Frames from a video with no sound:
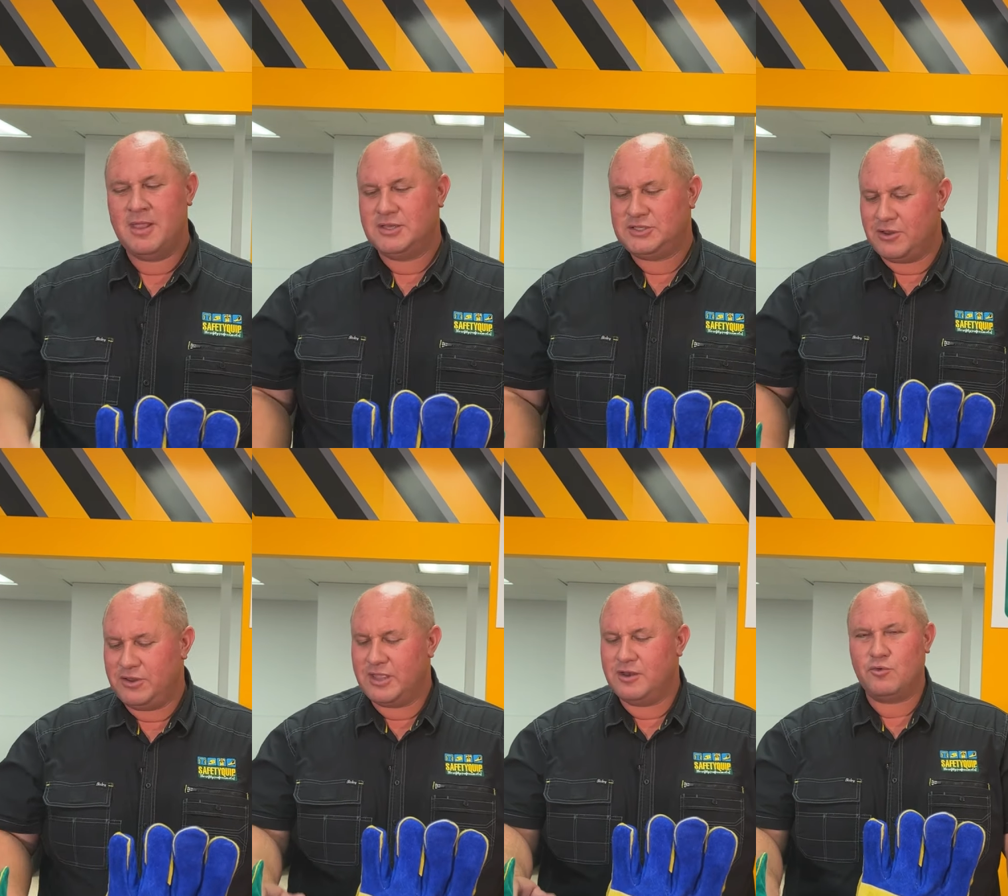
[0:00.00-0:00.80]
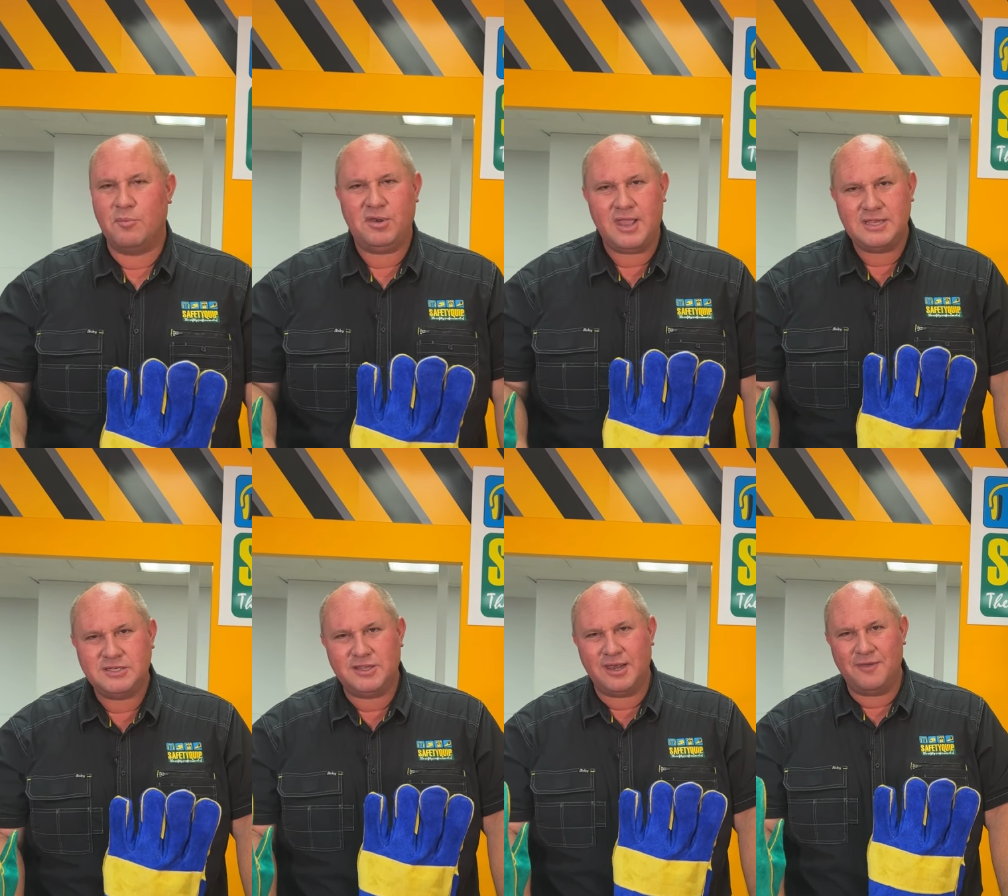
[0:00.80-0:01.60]
So you can replace
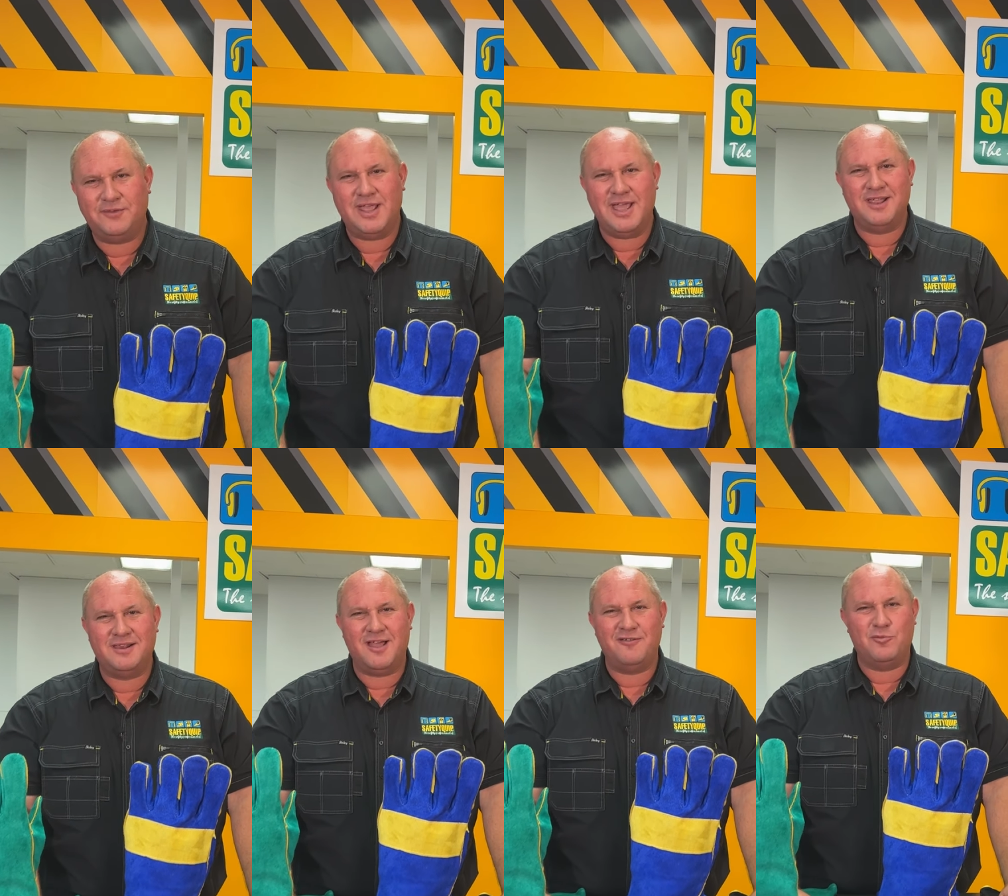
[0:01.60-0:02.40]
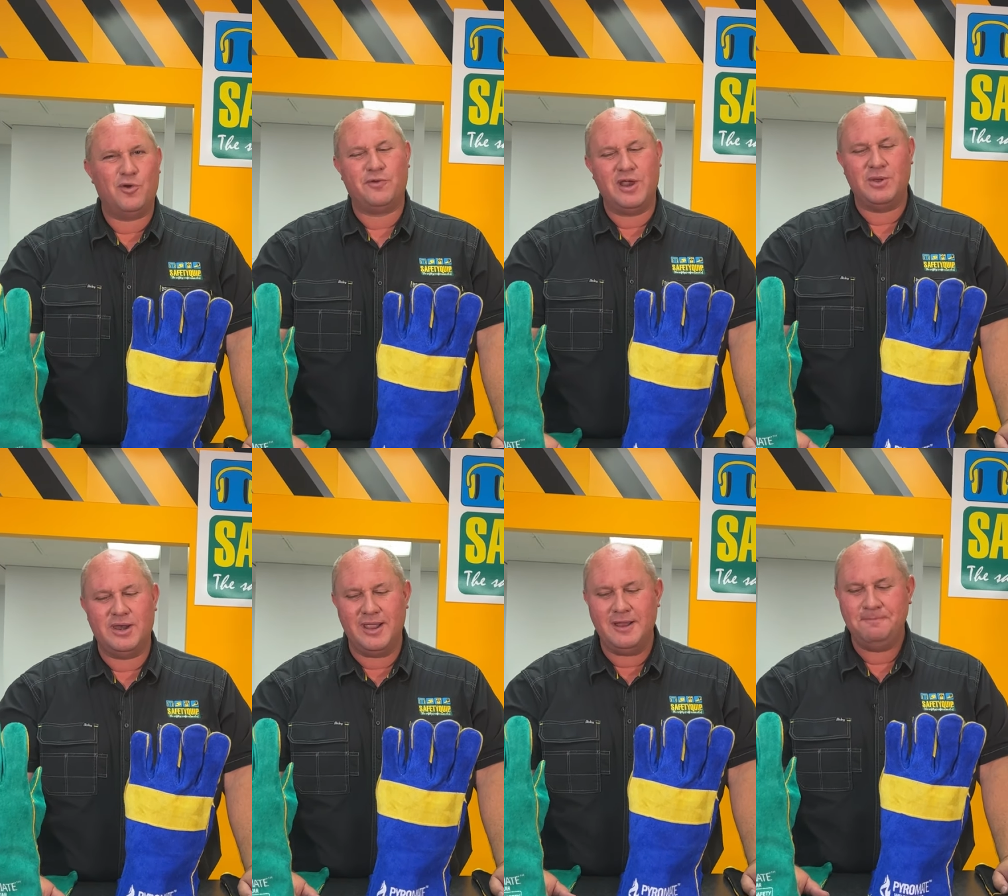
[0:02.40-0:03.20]
the left-handed glove more
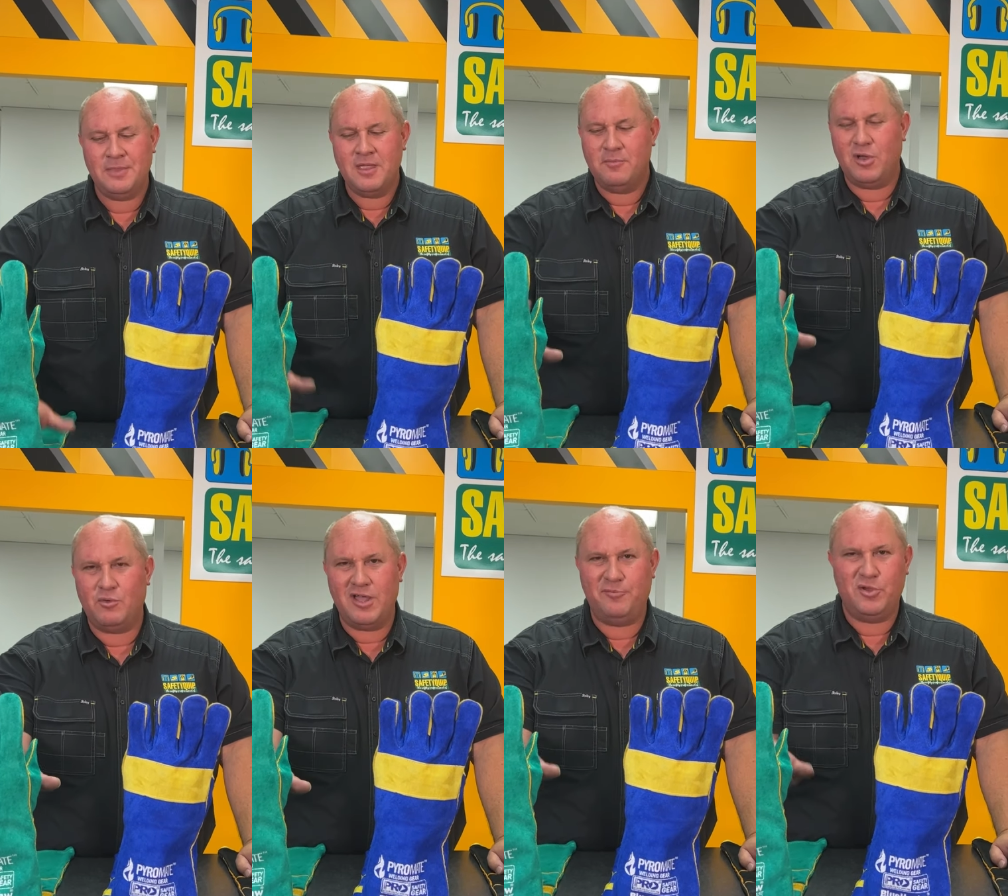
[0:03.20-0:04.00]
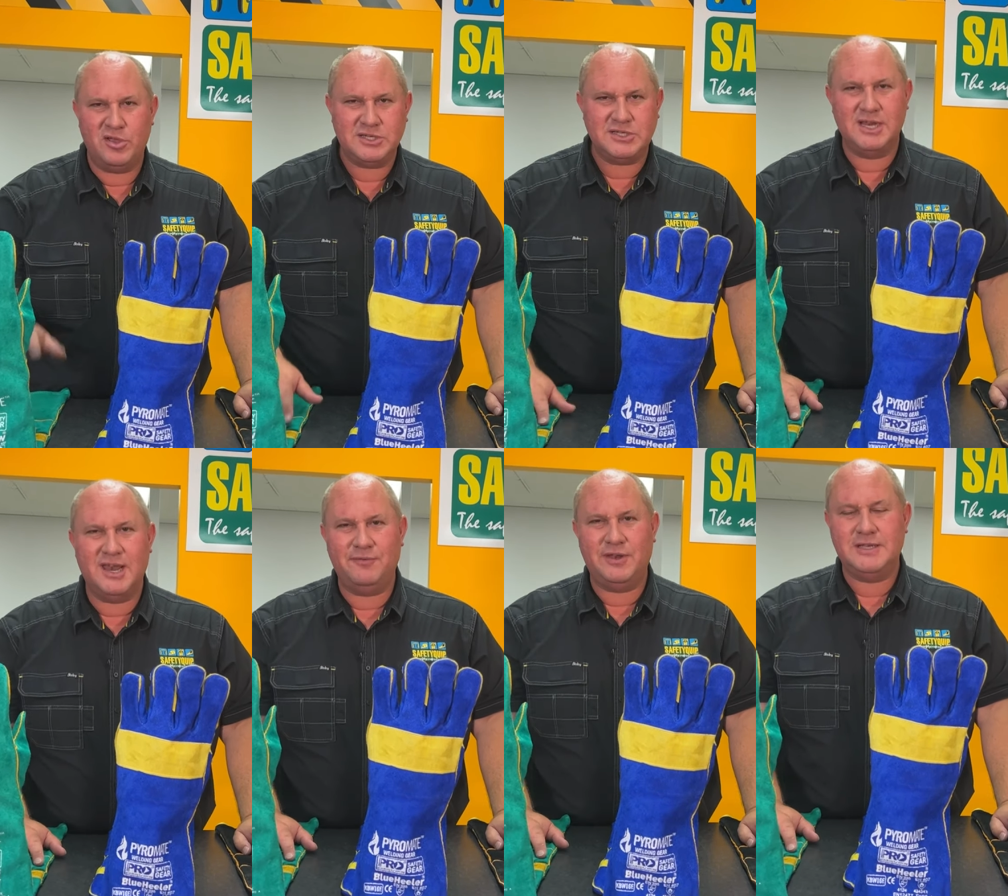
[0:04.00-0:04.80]
frequently by way of purchasing
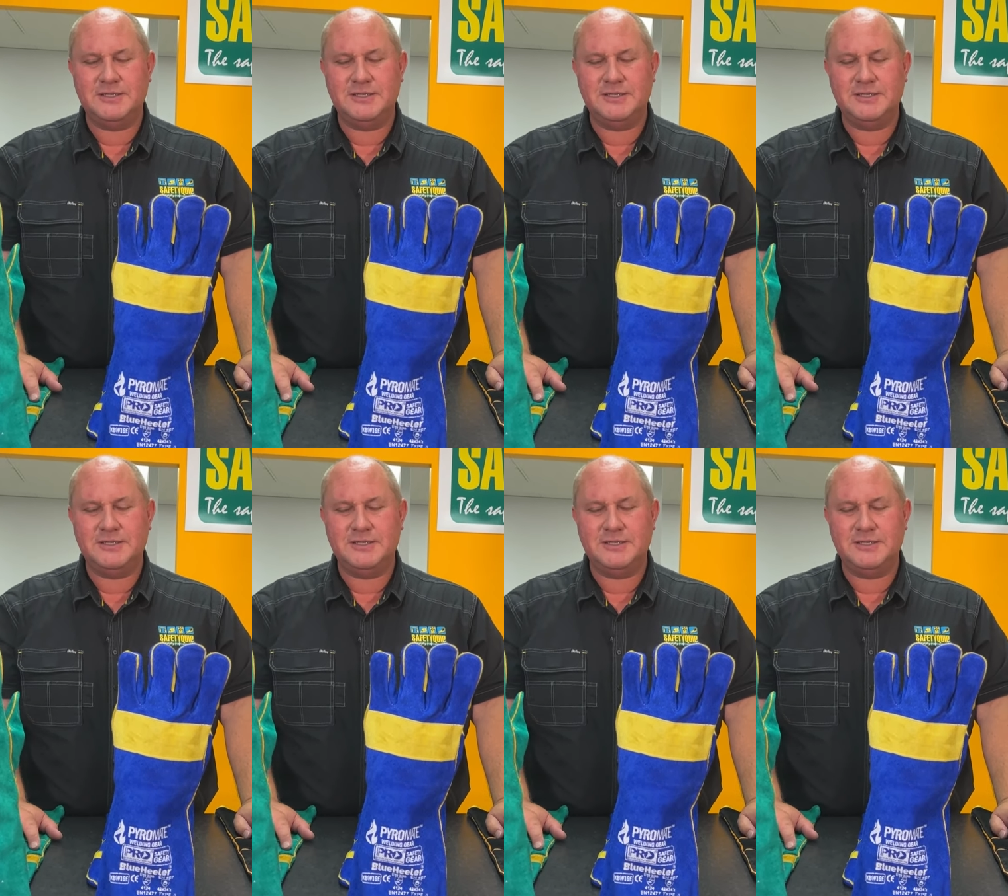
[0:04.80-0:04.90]
lefties.